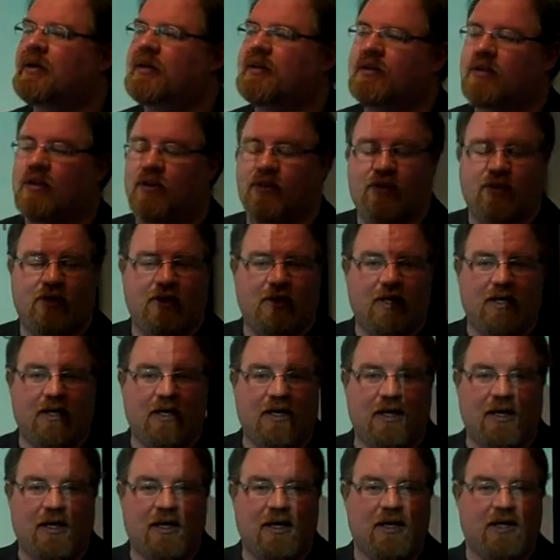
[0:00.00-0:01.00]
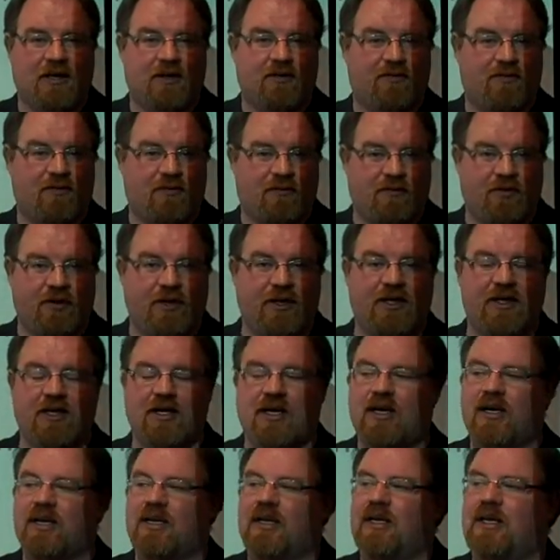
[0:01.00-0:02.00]
There's a lot of free
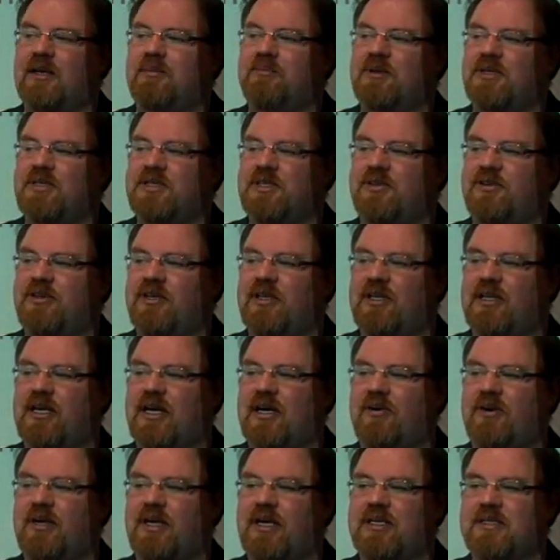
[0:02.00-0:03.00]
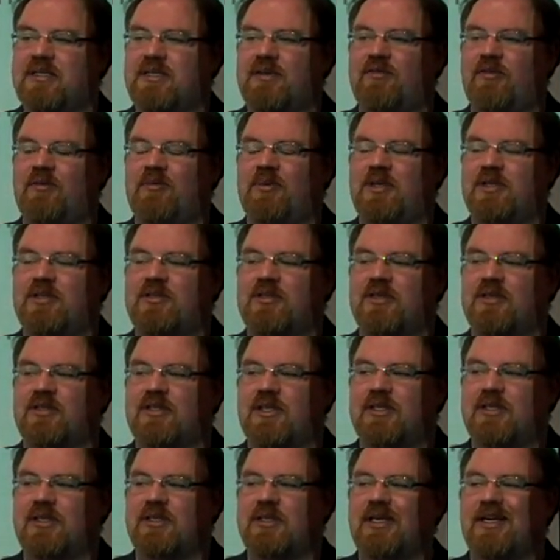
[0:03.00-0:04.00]
online material now. I guess everybody's looked
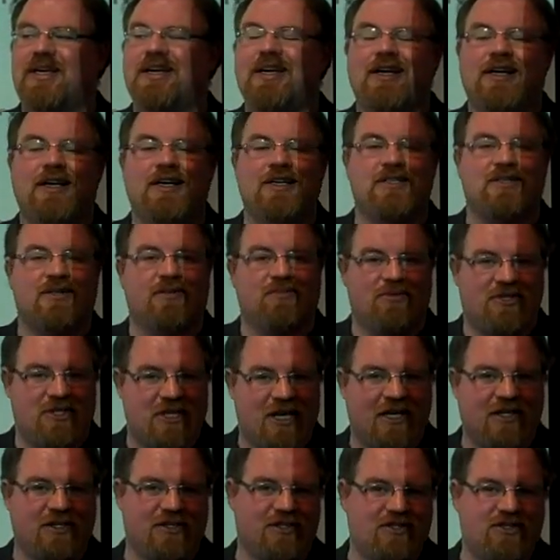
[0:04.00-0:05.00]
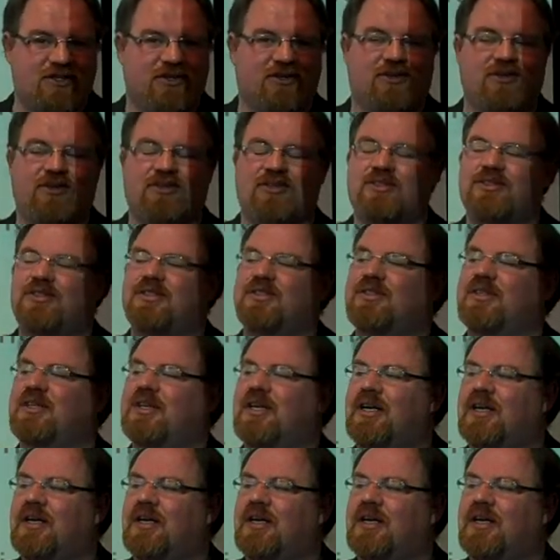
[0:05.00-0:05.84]
at some TED Talks.